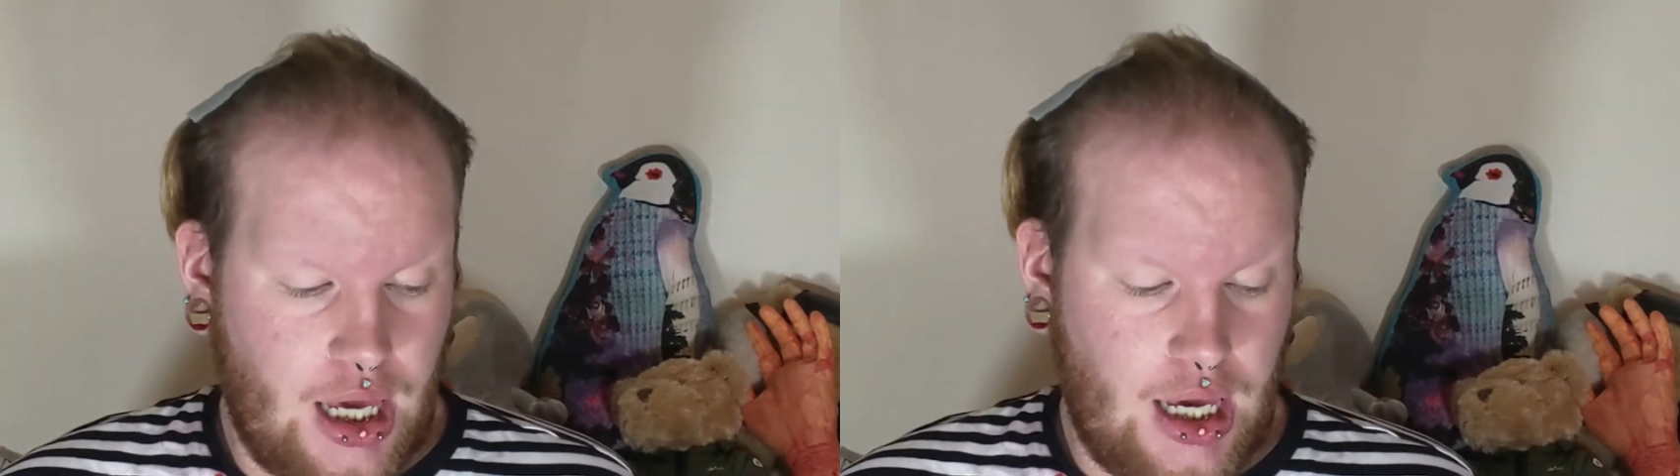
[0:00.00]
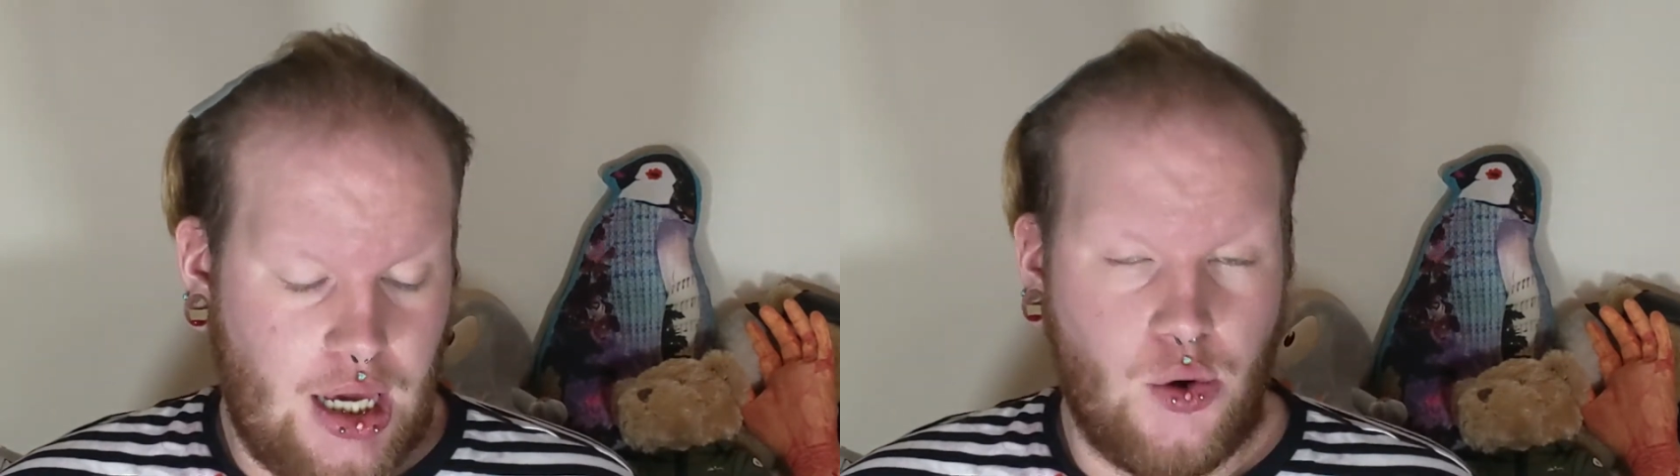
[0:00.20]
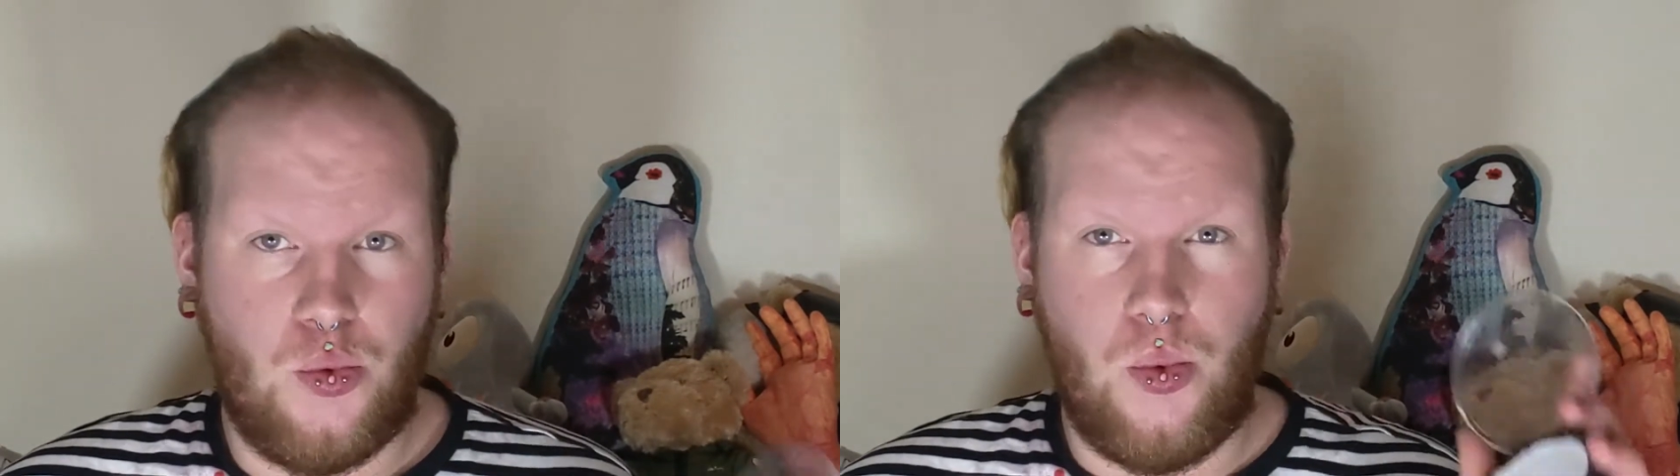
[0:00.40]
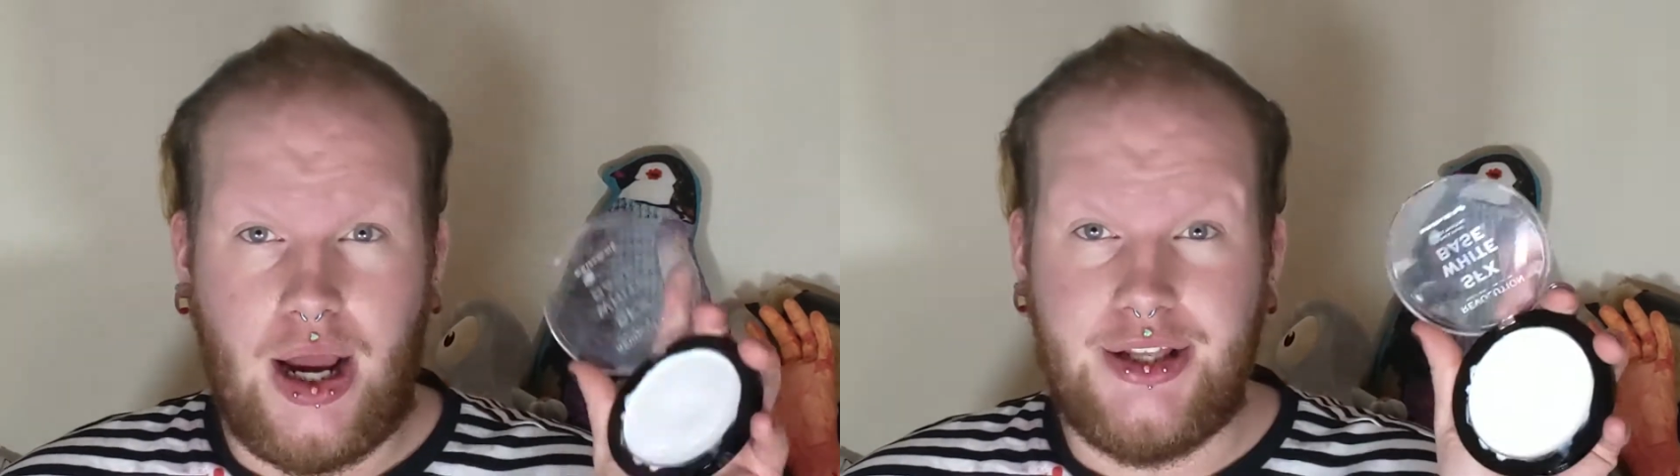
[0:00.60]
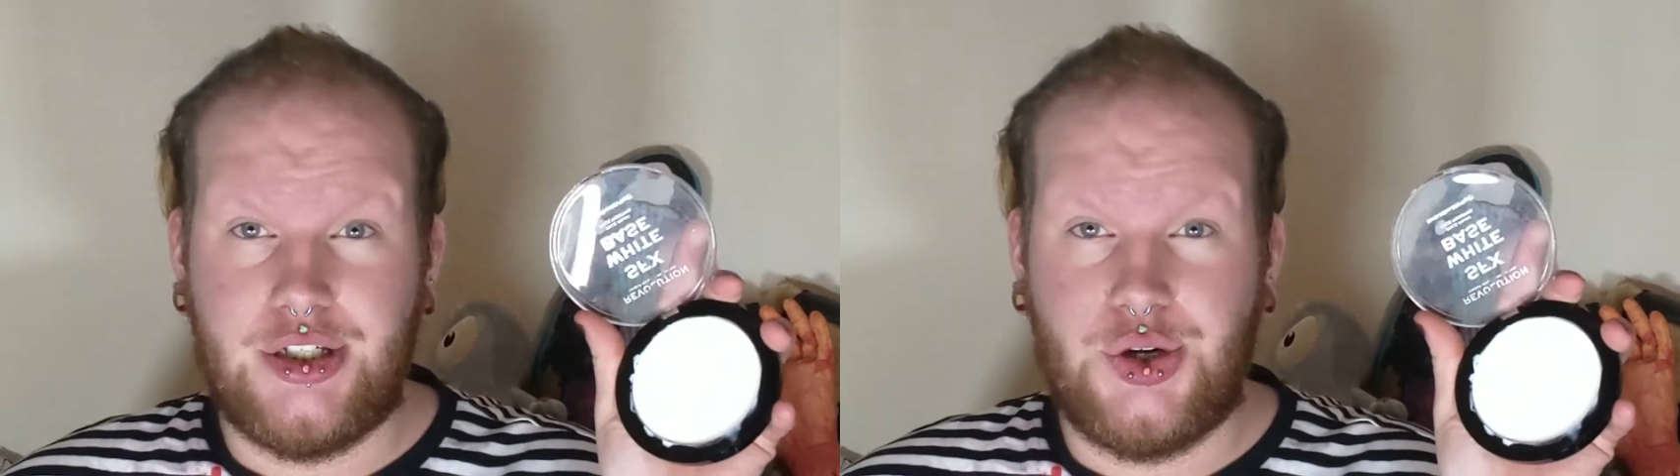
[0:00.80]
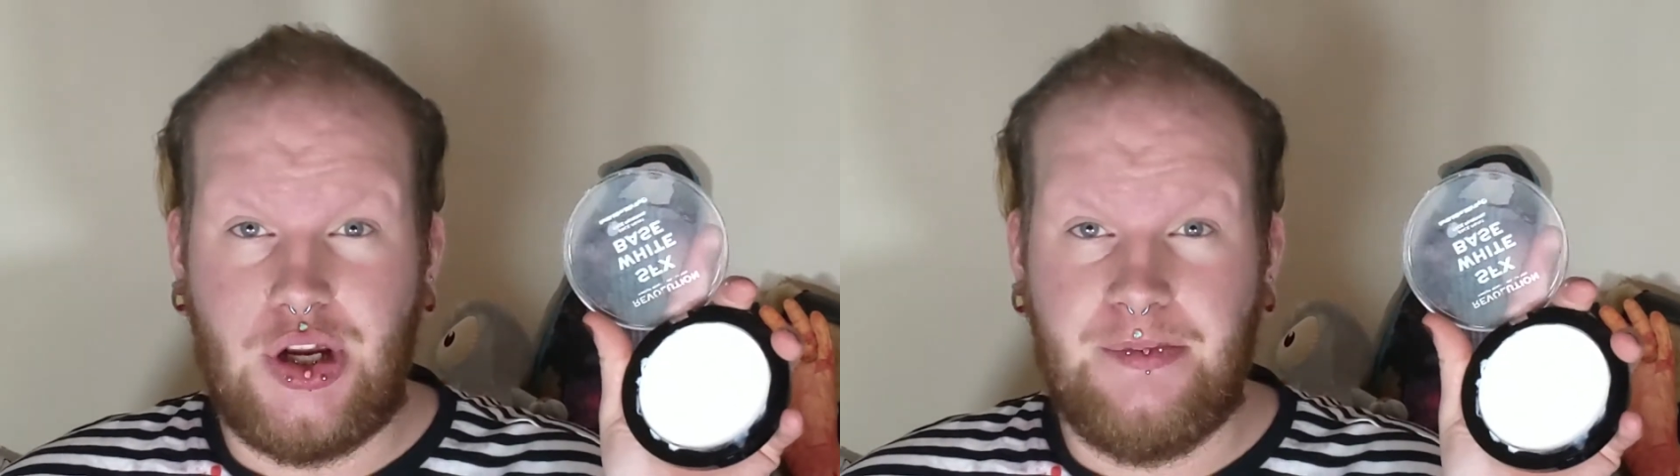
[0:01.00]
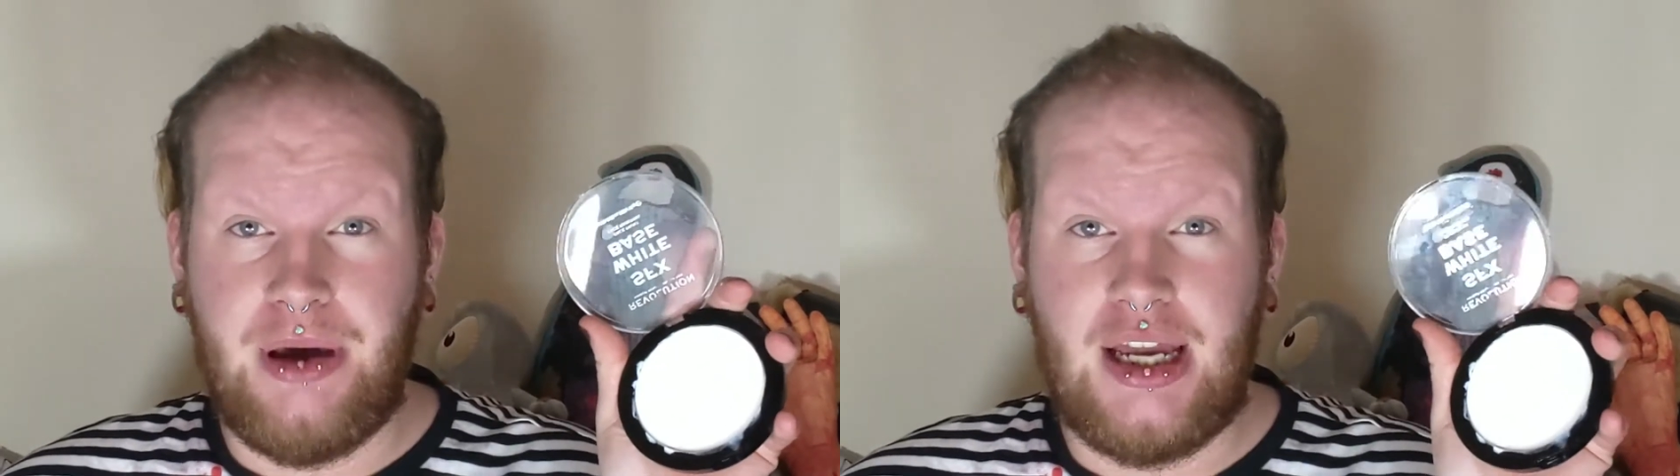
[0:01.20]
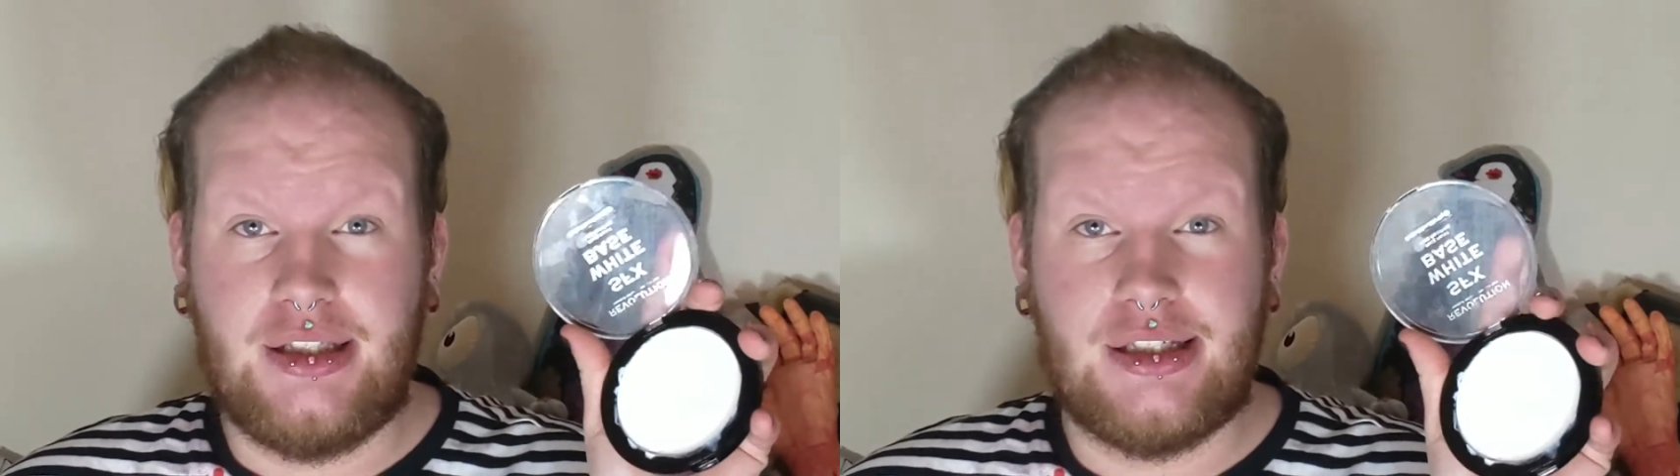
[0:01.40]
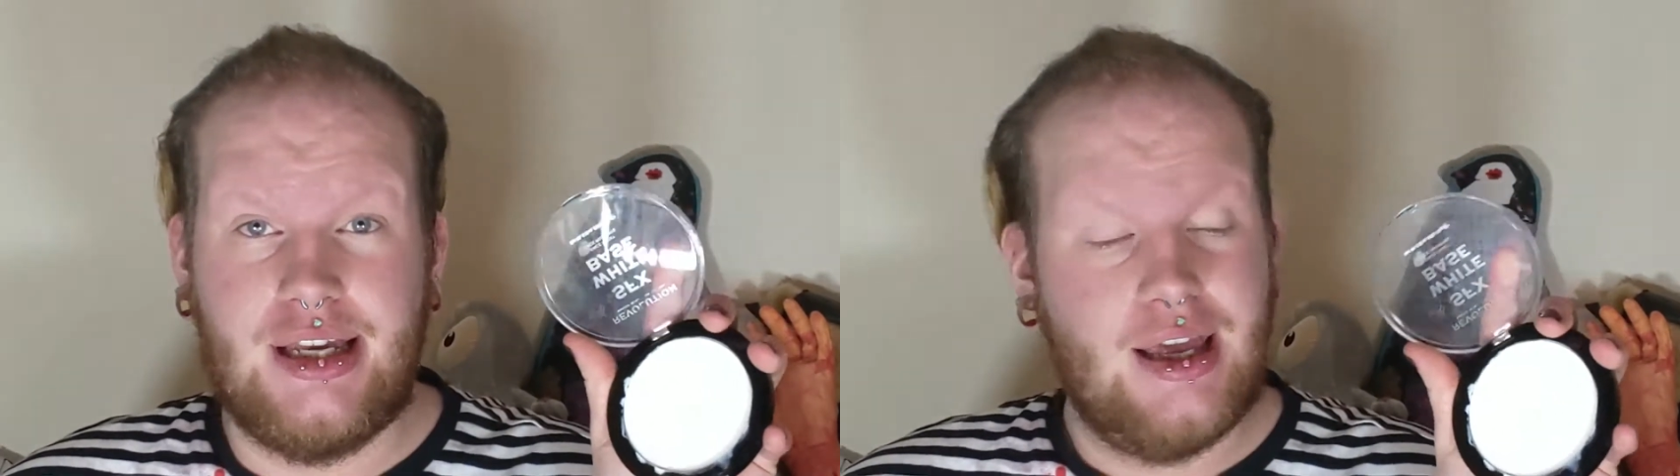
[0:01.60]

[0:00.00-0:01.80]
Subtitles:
a white cream paint.